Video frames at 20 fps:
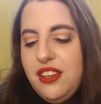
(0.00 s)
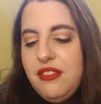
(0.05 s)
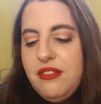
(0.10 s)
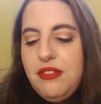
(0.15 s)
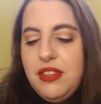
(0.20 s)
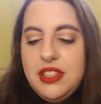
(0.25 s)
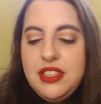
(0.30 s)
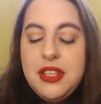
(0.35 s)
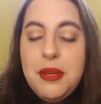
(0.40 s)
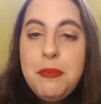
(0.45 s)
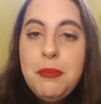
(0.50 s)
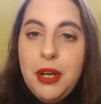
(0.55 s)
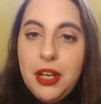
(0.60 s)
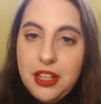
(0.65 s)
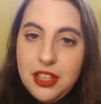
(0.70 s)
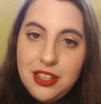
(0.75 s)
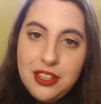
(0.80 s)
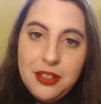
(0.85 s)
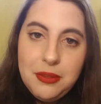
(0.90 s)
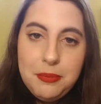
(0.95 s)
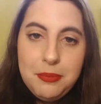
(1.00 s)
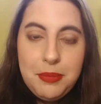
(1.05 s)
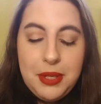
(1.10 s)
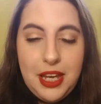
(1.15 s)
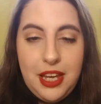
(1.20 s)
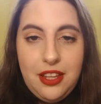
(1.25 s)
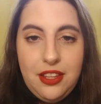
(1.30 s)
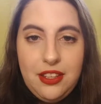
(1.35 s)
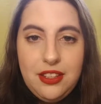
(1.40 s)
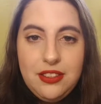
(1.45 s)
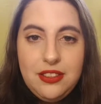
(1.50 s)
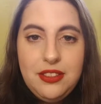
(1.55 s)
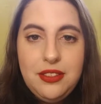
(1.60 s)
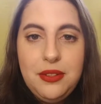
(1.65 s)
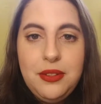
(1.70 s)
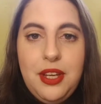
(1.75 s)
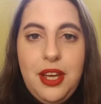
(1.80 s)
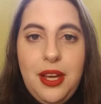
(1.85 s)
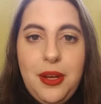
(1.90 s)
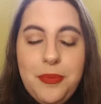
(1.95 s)
visit Buckingham Palace.
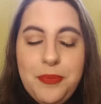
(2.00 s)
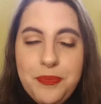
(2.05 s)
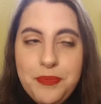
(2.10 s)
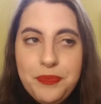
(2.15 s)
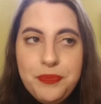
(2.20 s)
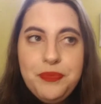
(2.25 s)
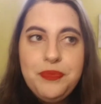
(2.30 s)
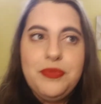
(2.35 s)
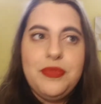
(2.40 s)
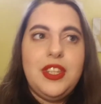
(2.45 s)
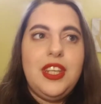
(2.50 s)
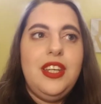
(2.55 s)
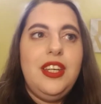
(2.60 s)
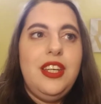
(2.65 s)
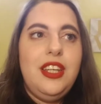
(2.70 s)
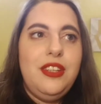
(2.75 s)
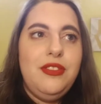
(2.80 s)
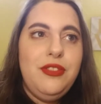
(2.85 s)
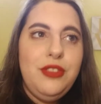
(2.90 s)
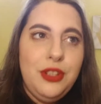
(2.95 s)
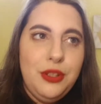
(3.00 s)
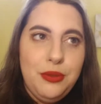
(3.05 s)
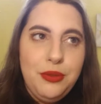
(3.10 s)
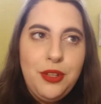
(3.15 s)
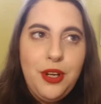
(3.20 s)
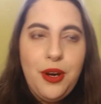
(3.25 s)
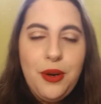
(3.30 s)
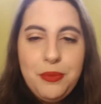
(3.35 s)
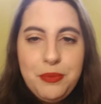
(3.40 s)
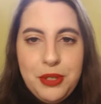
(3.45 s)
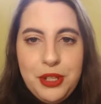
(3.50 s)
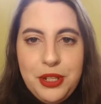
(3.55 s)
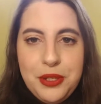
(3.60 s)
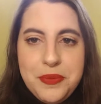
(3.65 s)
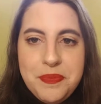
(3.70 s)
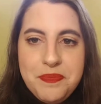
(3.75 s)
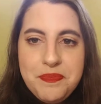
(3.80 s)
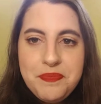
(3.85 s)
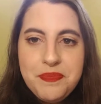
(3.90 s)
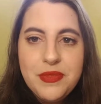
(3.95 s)
Okay, if you know
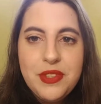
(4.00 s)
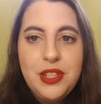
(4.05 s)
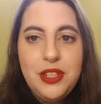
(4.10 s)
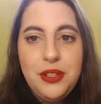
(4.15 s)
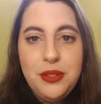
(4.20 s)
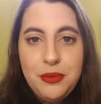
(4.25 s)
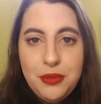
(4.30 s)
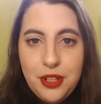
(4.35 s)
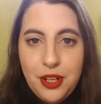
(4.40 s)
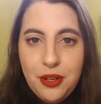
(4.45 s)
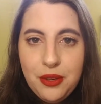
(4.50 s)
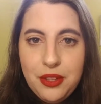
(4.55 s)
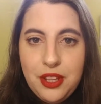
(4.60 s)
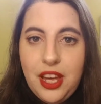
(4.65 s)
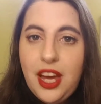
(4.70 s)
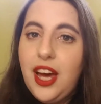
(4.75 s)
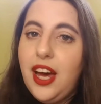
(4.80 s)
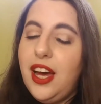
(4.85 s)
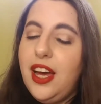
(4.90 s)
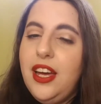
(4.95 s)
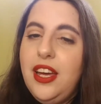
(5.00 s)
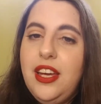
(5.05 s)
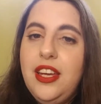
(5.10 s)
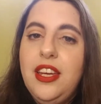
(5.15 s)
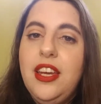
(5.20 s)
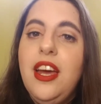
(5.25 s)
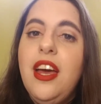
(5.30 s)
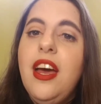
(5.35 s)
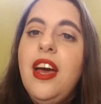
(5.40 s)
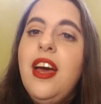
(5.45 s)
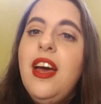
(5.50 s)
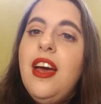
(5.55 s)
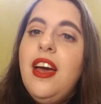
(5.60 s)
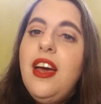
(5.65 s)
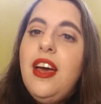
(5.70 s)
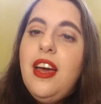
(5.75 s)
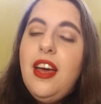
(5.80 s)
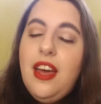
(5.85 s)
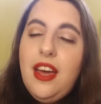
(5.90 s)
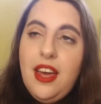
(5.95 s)
me, you know that I
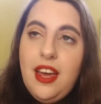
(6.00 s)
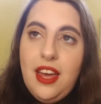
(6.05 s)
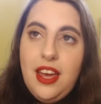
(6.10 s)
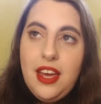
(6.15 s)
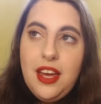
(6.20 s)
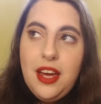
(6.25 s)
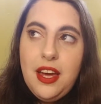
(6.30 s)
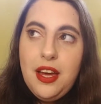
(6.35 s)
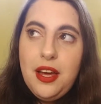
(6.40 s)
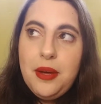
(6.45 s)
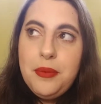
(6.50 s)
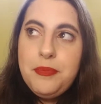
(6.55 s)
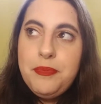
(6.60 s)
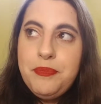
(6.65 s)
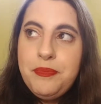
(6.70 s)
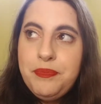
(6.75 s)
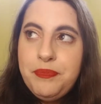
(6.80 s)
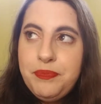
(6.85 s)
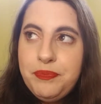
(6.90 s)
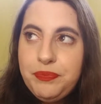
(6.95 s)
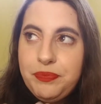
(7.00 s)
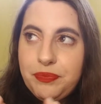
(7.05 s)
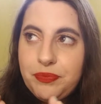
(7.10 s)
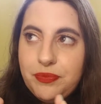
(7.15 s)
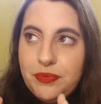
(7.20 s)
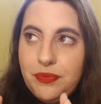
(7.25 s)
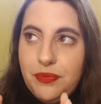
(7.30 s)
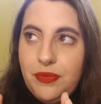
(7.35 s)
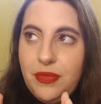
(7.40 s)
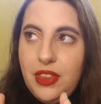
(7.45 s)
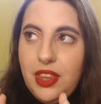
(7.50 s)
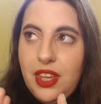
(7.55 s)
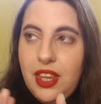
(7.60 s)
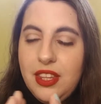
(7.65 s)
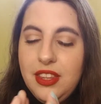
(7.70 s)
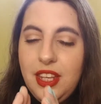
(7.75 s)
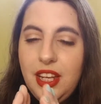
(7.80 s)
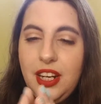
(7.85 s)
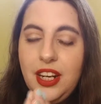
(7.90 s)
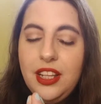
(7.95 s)
am
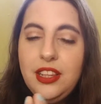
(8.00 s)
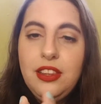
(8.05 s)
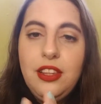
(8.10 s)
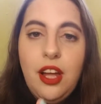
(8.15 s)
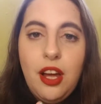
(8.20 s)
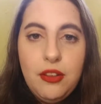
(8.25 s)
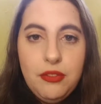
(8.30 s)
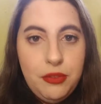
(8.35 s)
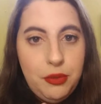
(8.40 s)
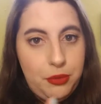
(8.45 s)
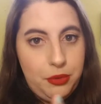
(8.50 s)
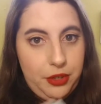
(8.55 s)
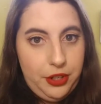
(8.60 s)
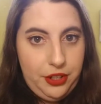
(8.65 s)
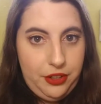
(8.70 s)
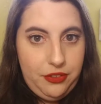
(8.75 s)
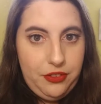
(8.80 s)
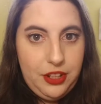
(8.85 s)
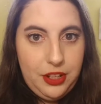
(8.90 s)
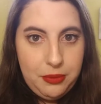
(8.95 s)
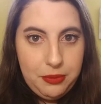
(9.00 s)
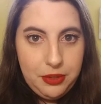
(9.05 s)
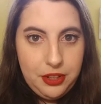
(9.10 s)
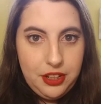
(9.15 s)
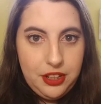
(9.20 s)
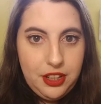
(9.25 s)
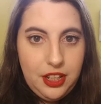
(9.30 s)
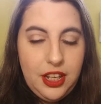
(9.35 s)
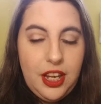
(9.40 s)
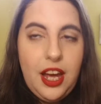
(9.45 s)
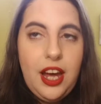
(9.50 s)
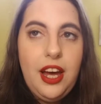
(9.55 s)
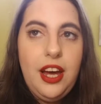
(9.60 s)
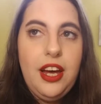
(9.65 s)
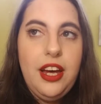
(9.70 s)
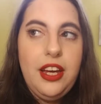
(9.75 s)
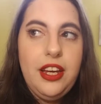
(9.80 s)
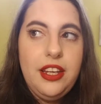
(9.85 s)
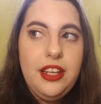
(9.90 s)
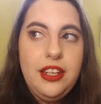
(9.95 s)
that I love the royal family. Like,
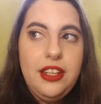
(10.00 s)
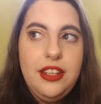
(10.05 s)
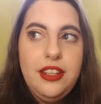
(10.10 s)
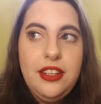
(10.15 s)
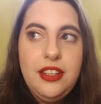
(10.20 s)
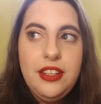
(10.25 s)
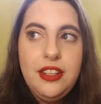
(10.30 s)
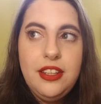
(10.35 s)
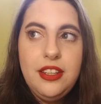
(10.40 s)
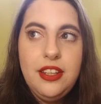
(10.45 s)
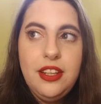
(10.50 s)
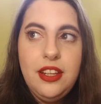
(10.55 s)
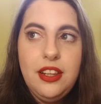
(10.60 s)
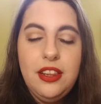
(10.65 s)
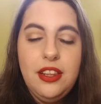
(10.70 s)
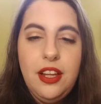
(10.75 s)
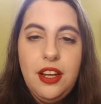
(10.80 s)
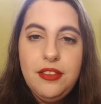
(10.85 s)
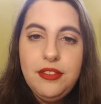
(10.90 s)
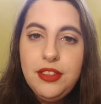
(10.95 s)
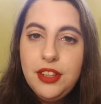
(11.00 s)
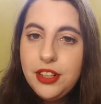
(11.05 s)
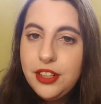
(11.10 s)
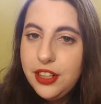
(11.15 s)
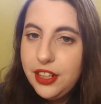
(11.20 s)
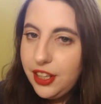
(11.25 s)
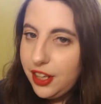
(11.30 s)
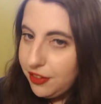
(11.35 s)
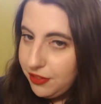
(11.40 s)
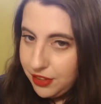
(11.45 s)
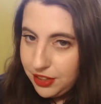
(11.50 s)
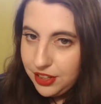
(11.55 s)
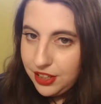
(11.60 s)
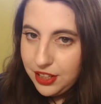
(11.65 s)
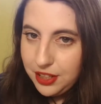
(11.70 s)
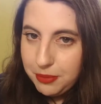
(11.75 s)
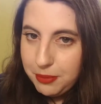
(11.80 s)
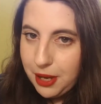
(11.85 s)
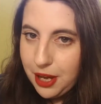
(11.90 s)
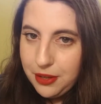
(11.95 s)
I love learning
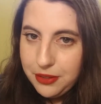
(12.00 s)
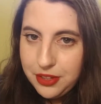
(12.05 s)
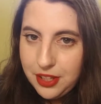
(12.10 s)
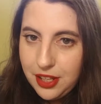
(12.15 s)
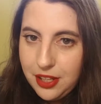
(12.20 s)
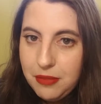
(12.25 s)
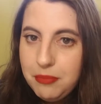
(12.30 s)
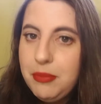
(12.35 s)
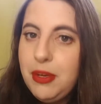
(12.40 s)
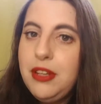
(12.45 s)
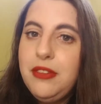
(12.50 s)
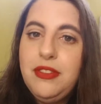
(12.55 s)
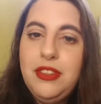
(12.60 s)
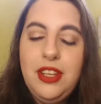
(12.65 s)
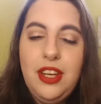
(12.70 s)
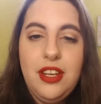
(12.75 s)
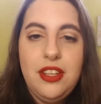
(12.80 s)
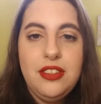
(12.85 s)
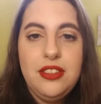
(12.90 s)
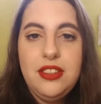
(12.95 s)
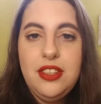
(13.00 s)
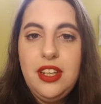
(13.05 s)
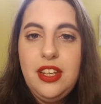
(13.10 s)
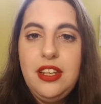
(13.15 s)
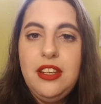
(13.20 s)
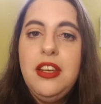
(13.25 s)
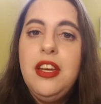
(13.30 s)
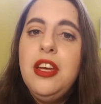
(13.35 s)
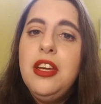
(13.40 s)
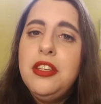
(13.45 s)
everything about them. My fiance